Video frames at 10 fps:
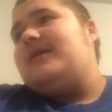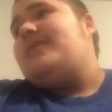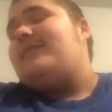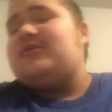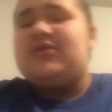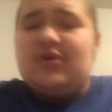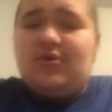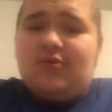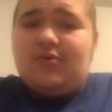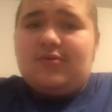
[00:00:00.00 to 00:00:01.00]
Number
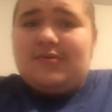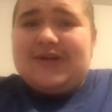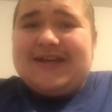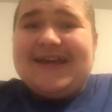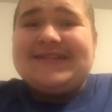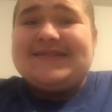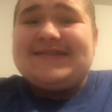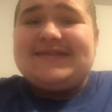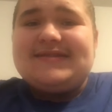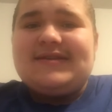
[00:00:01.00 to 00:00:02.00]
two,
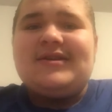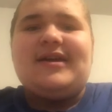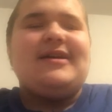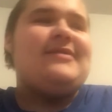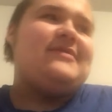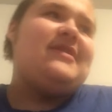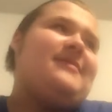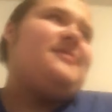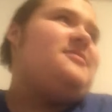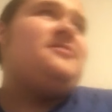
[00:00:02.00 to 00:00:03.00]
it's... Oh yeah, I don't
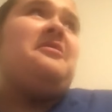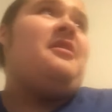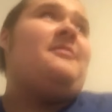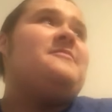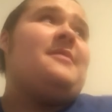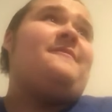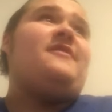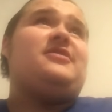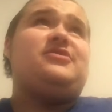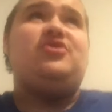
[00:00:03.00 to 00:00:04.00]
wonder. Dumb. I'm
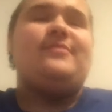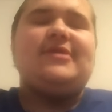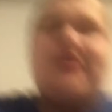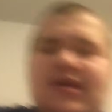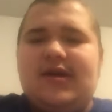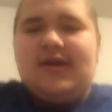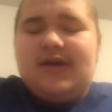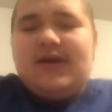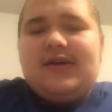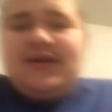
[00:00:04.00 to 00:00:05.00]
fucking stupid.
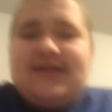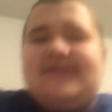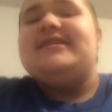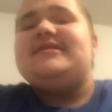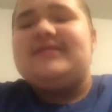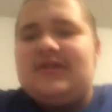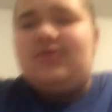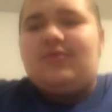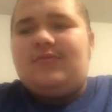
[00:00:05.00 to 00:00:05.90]
Yeah, it's easy to do.